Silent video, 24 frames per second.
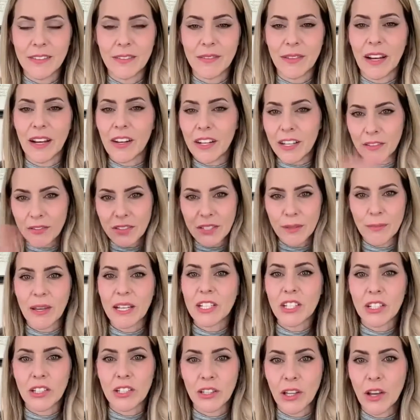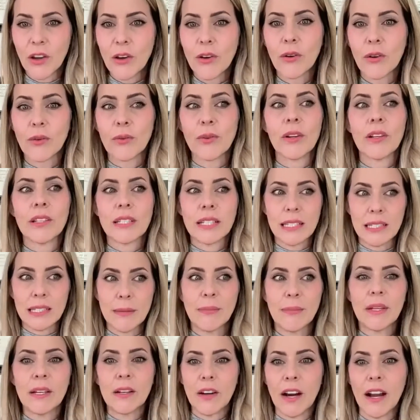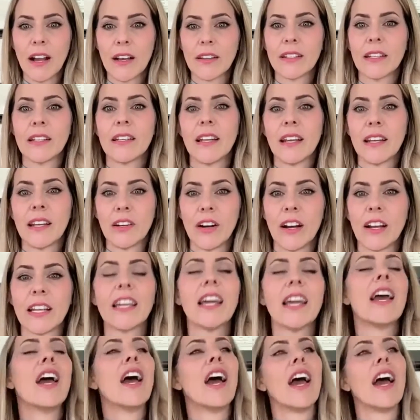area of dementia alone, sleeping grounded and grounding.